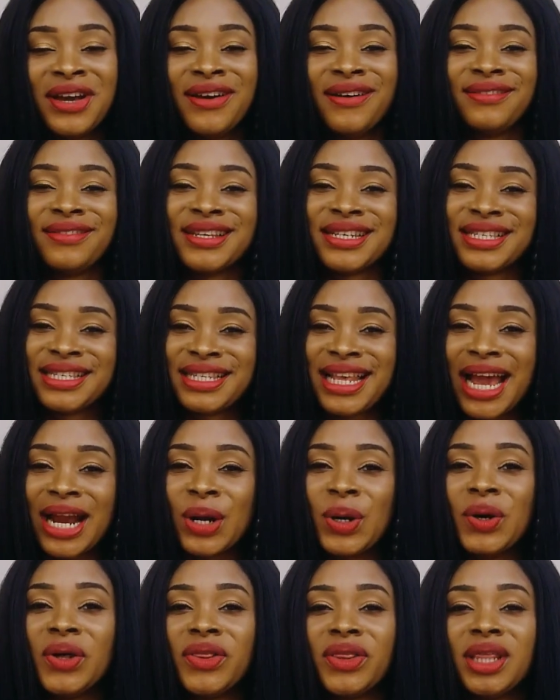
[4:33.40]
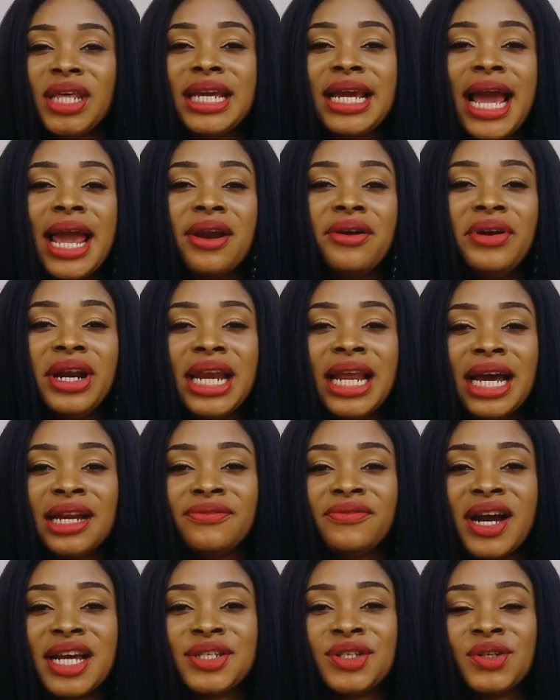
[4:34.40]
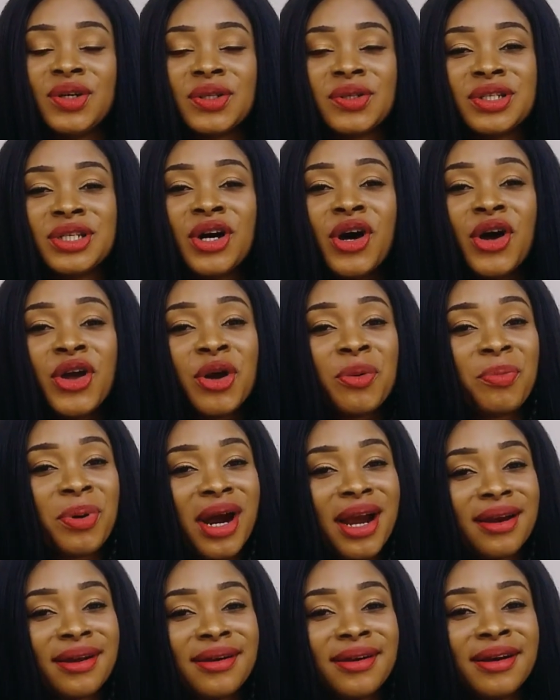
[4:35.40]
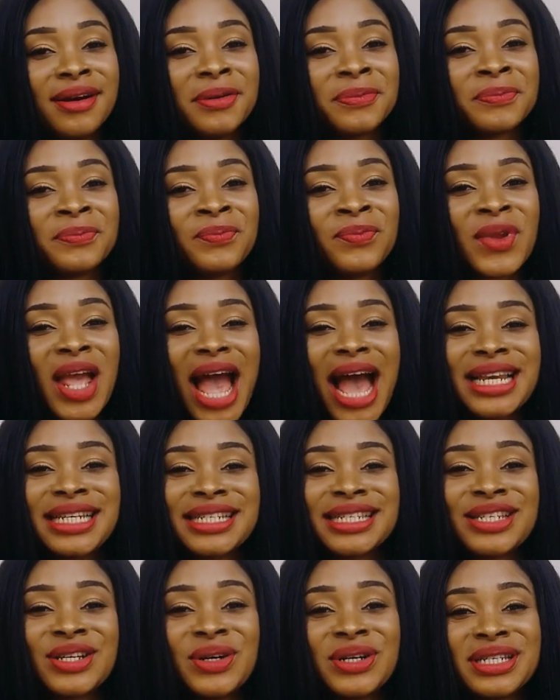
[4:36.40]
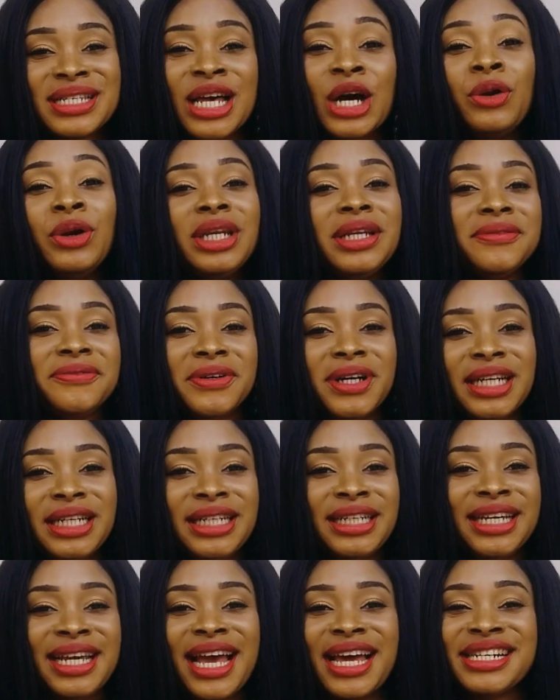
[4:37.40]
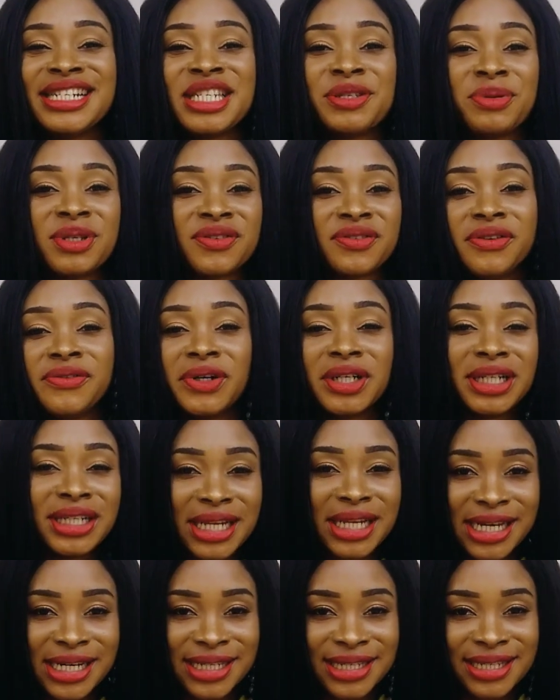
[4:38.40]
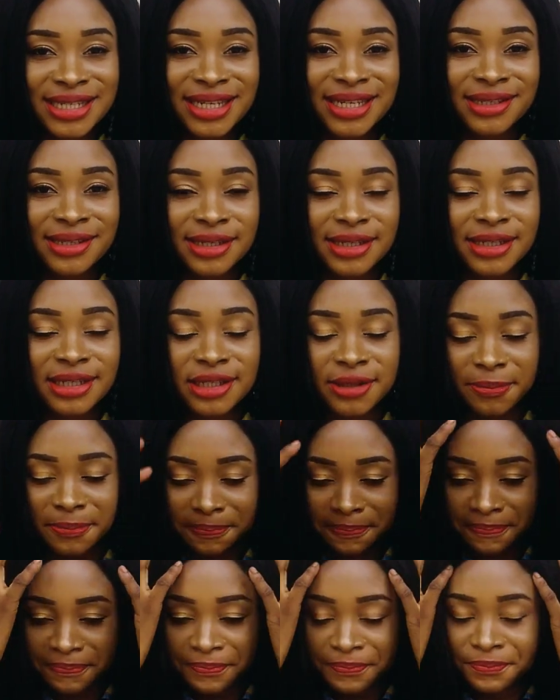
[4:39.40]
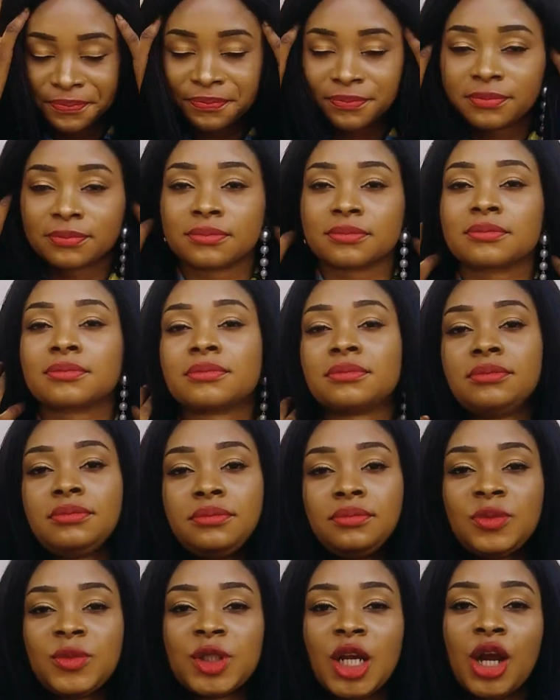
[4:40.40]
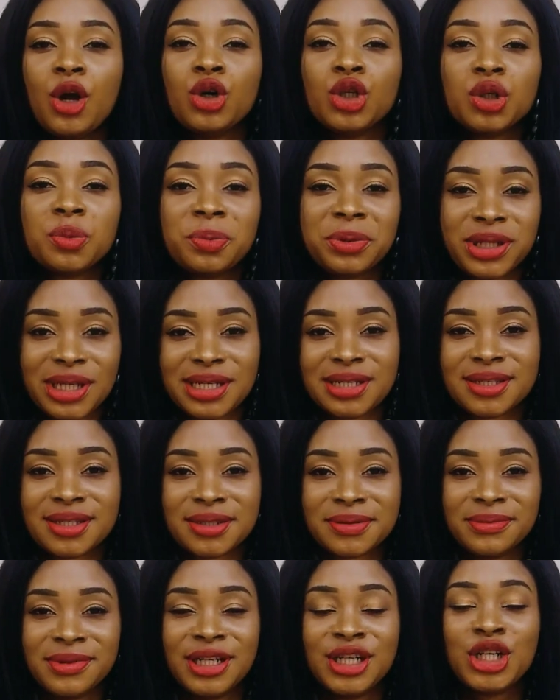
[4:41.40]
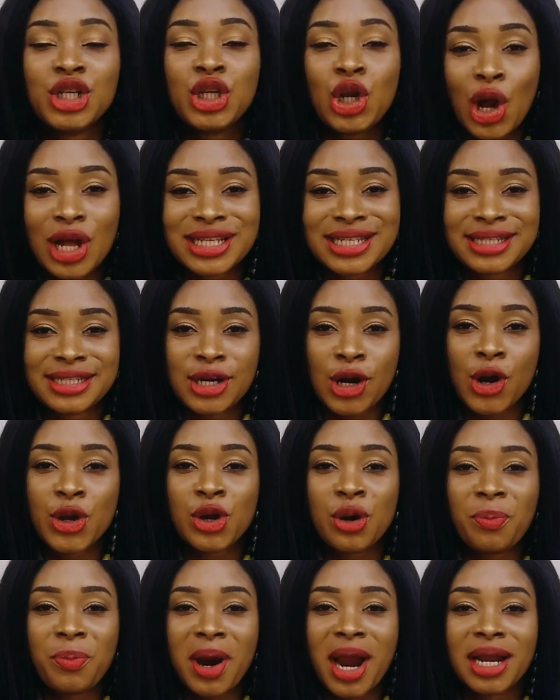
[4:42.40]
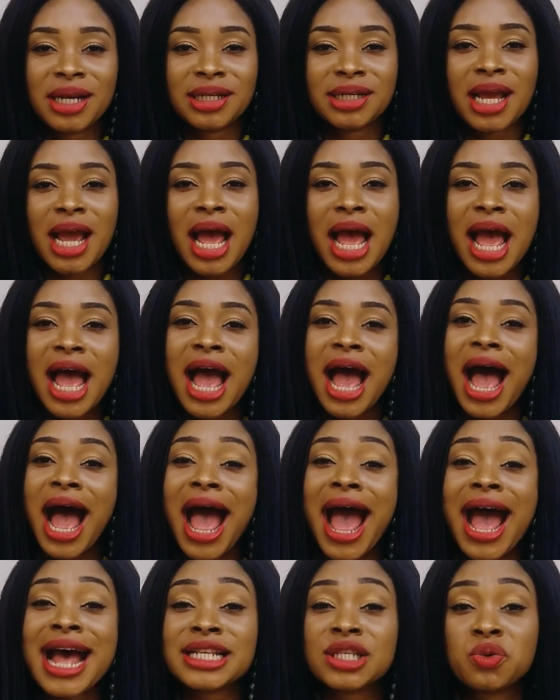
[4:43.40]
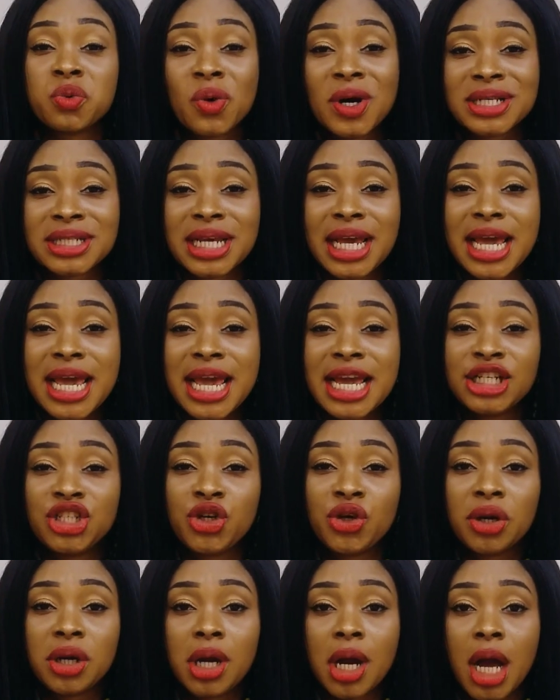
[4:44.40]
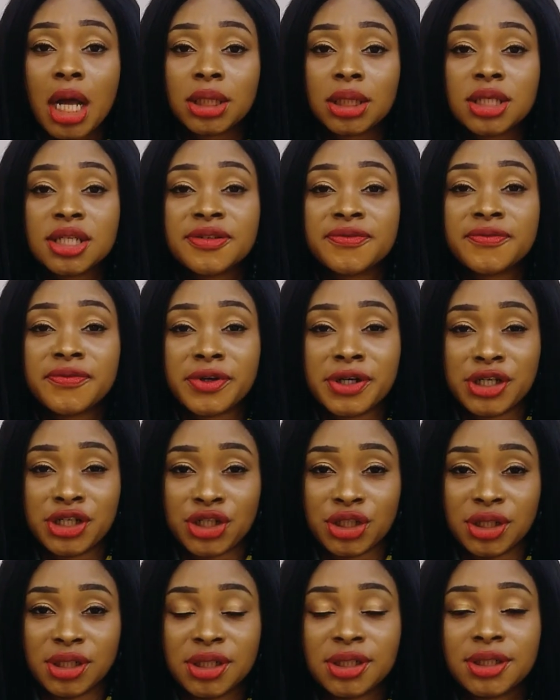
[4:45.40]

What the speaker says: The second thing I really advise you not to tell your partner, and this is going to sound really funny, and it's specifically for the ladies, is this. Could you please not tell your partner at what age you got this virgin?